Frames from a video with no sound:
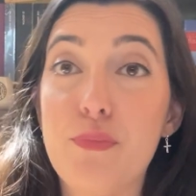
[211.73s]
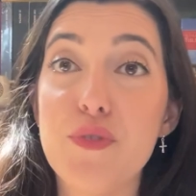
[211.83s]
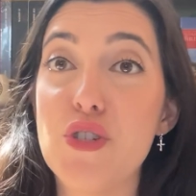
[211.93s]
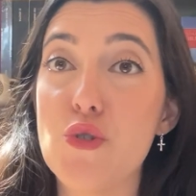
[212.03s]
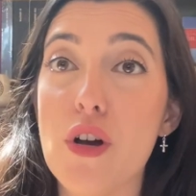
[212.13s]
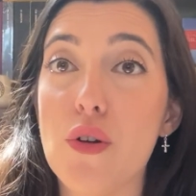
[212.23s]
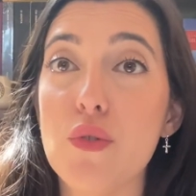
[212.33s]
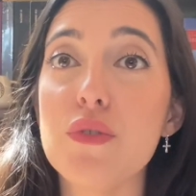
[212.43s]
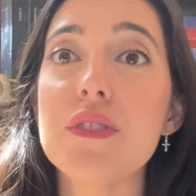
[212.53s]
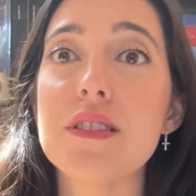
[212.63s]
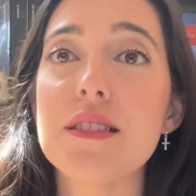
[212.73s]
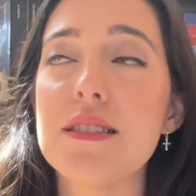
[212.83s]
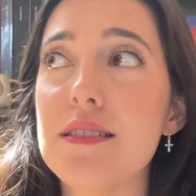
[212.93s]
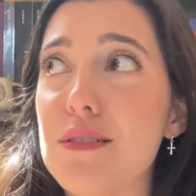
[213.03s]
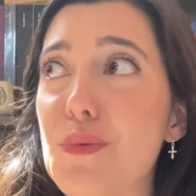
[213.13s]
struggles
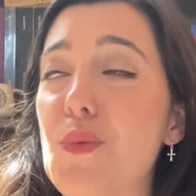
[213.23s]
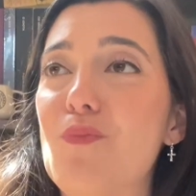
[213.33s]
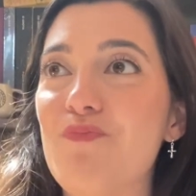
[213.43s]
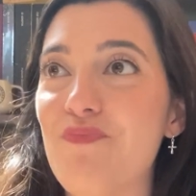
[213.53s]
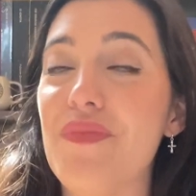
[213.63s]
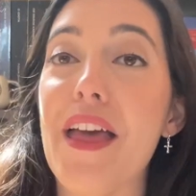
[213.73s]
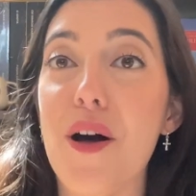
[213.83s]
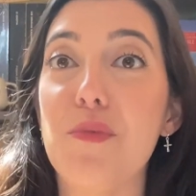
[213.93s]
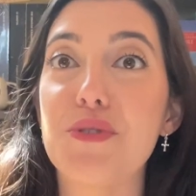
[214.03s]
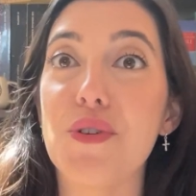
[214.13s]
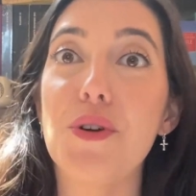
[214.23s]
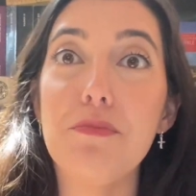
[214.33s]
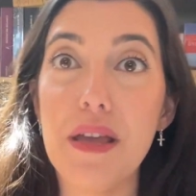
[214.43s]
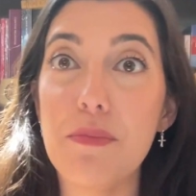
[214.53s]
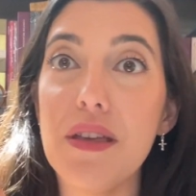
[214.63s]
helped her
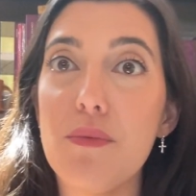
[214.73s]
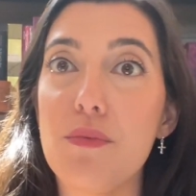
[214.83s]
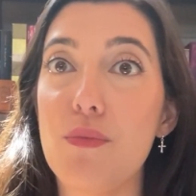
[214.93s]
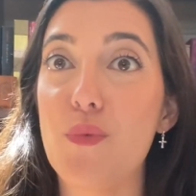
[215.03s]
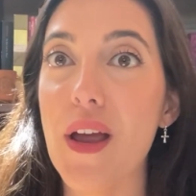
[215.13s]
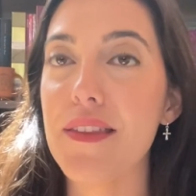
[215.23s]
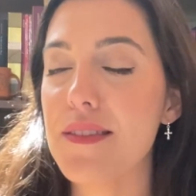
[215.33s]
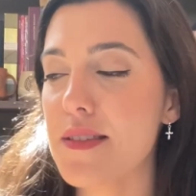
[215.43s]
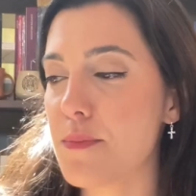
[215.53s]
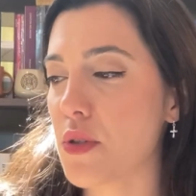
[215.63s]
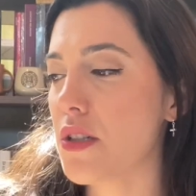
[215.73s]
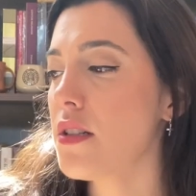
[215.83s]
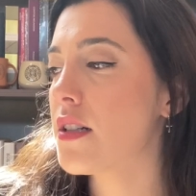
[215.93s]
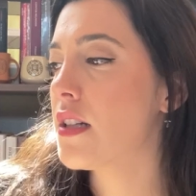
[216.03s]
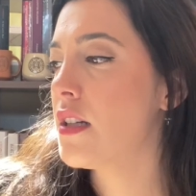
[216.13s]
maybe write this
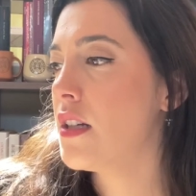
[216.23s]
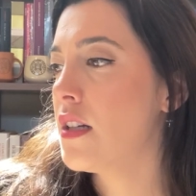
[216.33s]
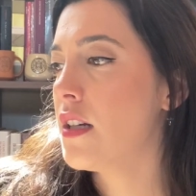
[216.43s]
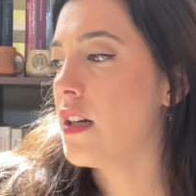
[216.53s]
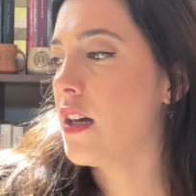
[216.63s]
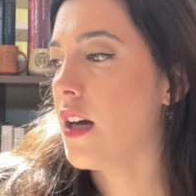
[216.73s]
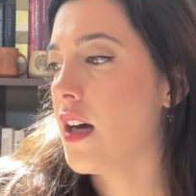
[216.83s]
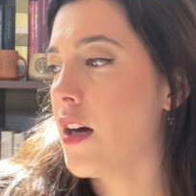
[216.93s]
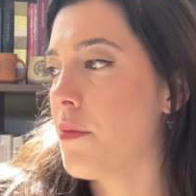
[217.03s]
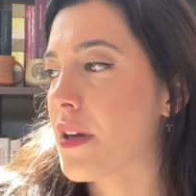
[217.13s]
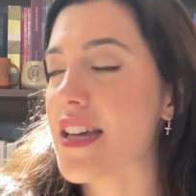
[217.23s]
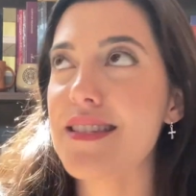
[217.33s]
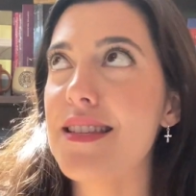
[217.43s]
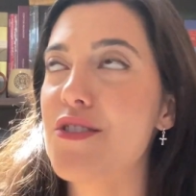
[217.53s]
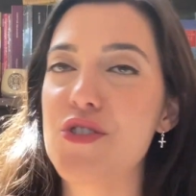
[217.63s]
book, because
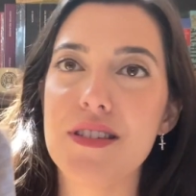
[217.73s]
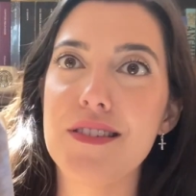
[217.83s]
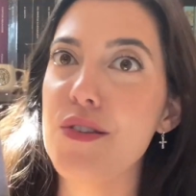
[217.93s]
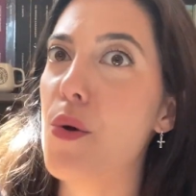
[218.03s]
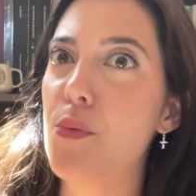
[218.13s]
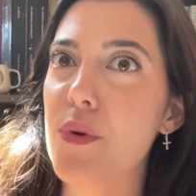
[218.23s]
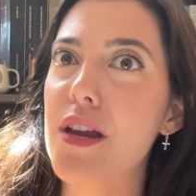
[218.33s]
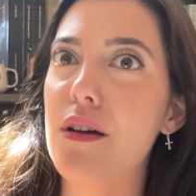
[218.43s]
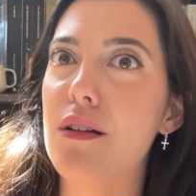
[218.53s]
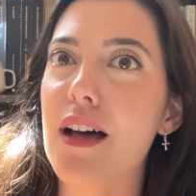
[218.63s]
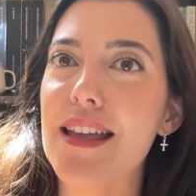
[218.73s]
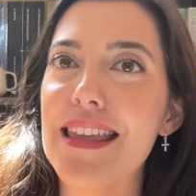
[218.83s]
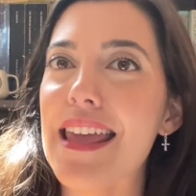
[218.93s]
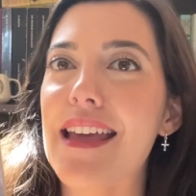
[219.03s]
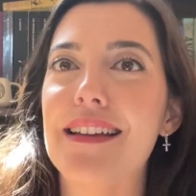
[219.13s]
it's just so real. I
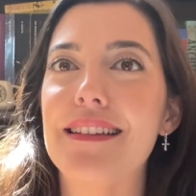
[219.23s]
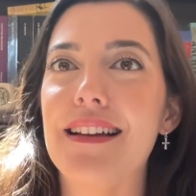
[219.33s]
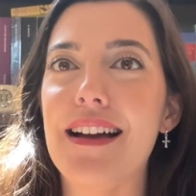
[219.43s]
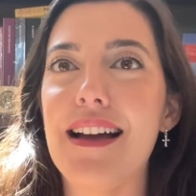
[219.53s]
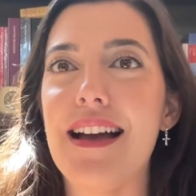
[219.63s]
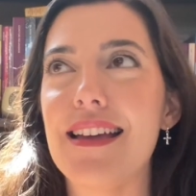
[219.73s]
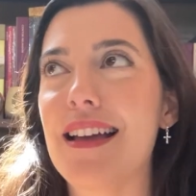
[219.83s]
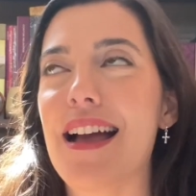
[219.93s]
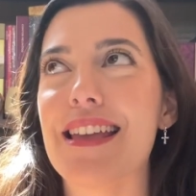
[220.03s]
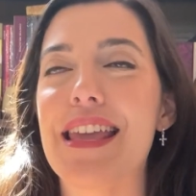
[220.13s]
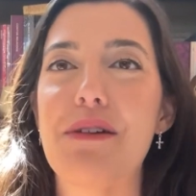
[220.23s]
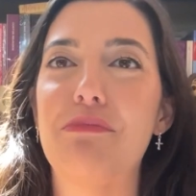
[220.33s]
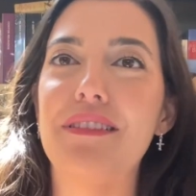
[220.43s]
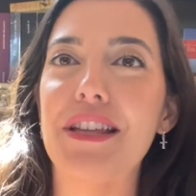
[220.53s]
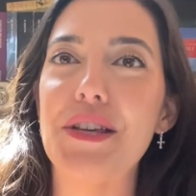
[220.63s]
can't
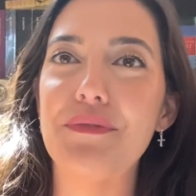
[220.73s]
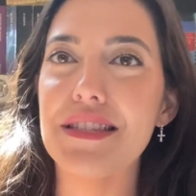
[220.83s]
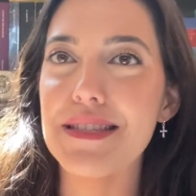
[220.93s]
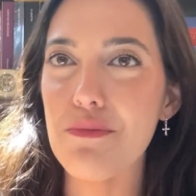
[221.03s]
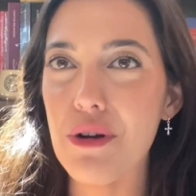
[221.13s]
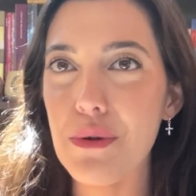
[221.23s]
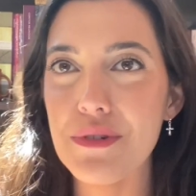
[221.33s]
believe that someone who